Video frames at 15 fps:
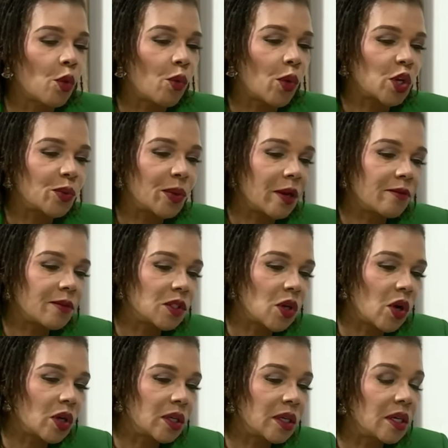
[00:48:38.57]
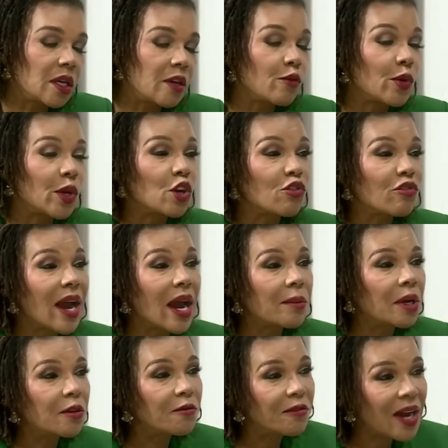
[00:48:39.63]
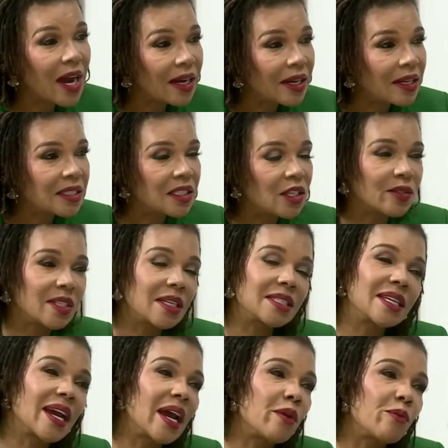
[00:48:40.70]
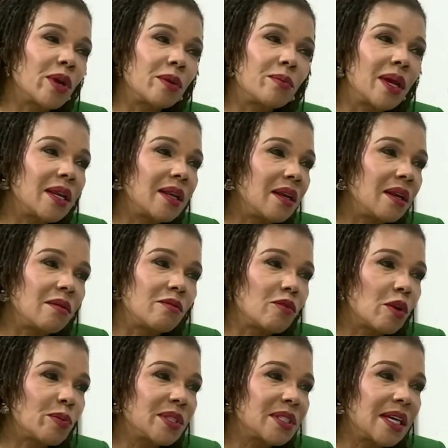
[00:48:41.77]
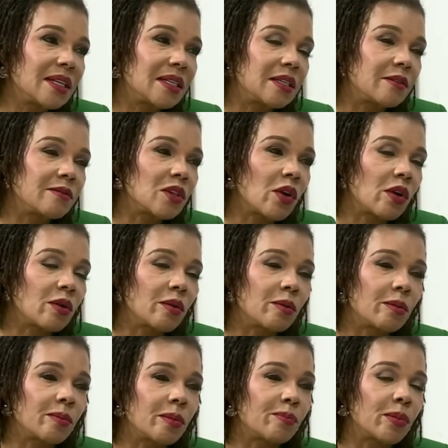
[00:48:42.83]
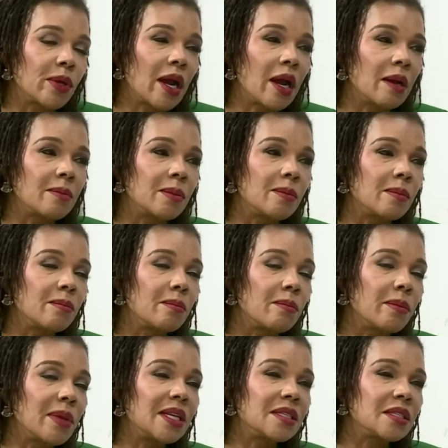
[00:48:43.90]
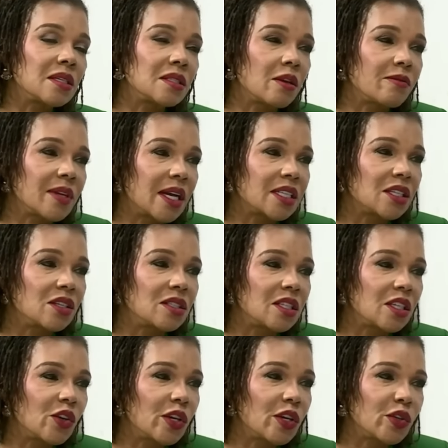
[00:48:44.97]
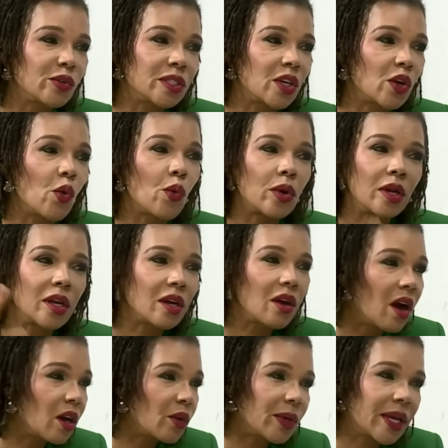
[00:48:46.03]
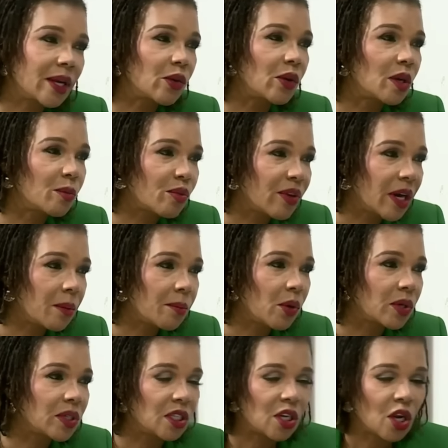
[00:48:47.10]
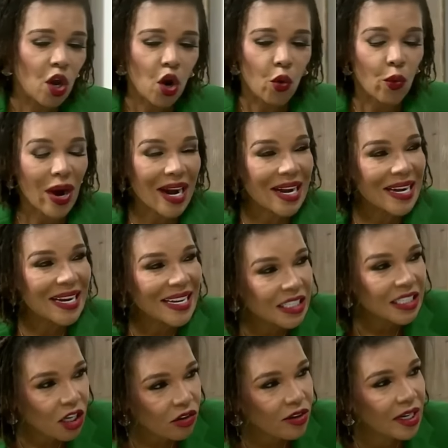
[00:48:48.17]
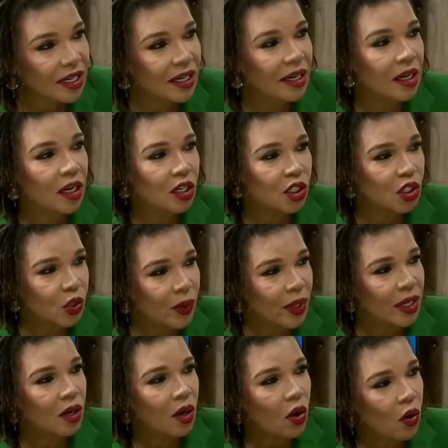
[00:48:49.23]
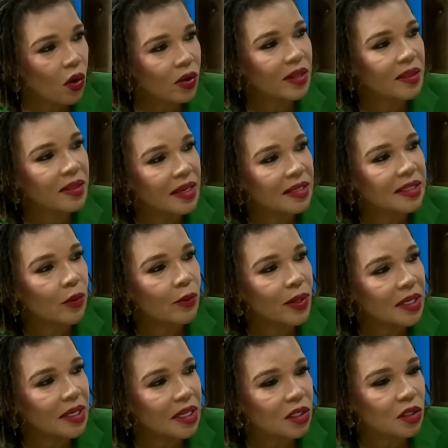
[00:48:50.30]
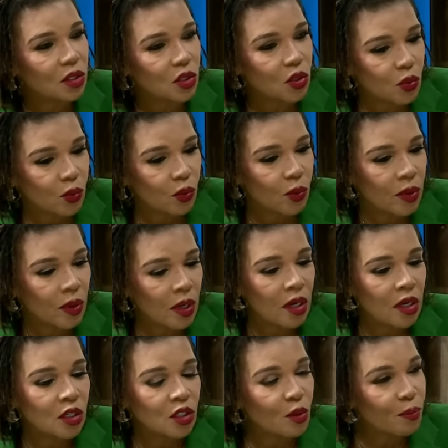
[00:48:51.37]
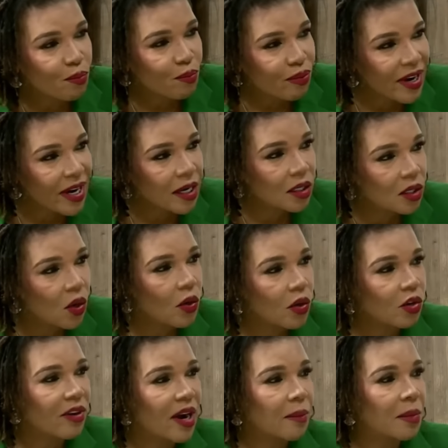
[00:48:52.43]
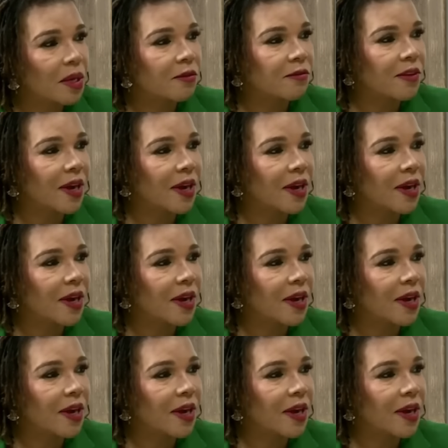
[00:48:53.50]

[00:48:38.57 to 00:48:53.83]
What we have done, even with crime and violence, there was a time when many representatives or ministers of national security say, only God, we can only pray about it. We are literally doing all the things that we need to do to bring down crime and